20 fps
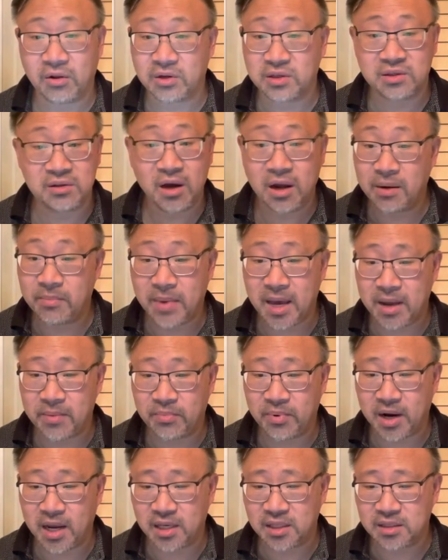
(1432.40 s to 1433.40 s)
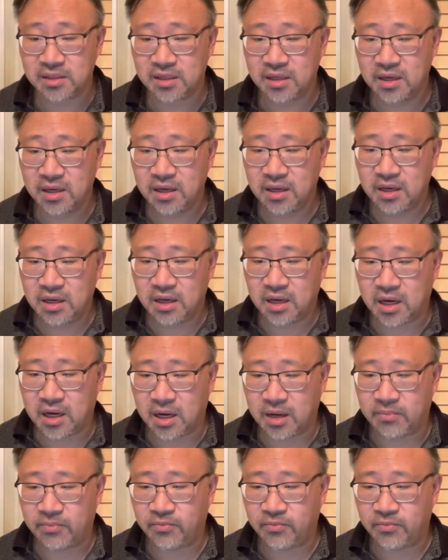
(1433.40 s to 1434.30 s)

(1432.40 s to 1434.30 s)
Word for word: Not a bad price um,